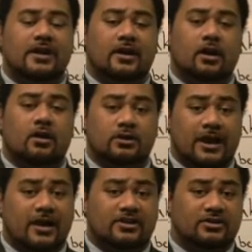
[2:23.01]
that are
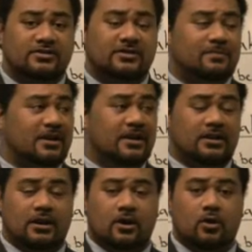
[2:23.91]
not used to being
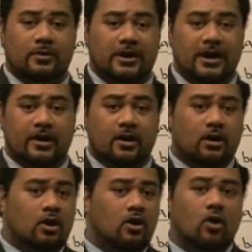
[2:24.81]
in an open
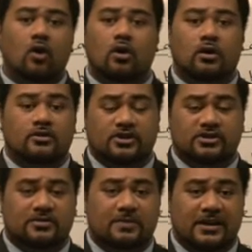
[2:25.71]
air or
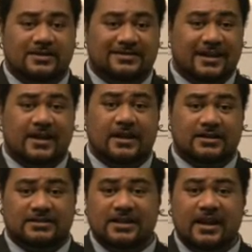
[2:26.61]
used to being standing
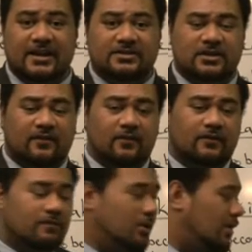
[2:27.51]
on stage in
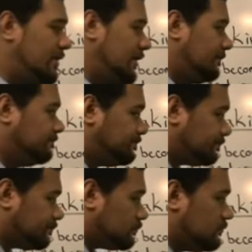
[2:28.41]
front of a podium.
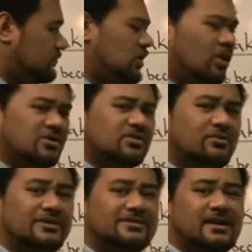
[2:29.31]

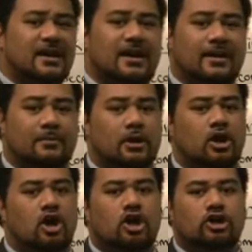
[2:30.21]
Also the time.
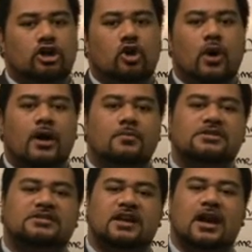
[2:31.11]
Know how
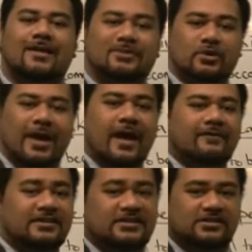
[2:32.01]
much time you
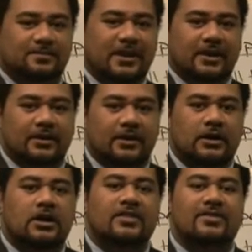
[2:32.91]
have to speak.
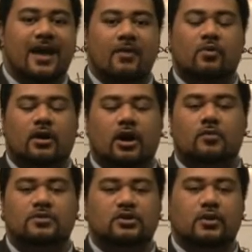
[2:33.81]
That will
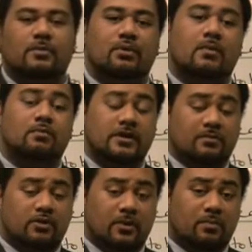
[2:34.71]
help you
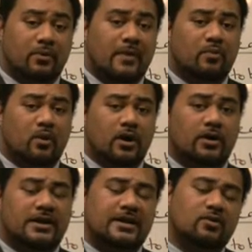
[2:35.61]
in your prep
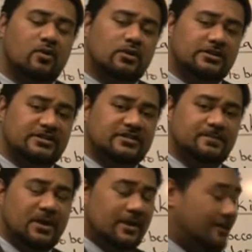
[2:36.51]
work in order to
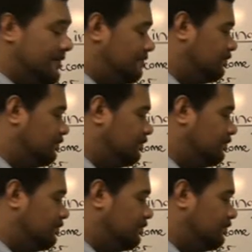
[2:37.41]
speak.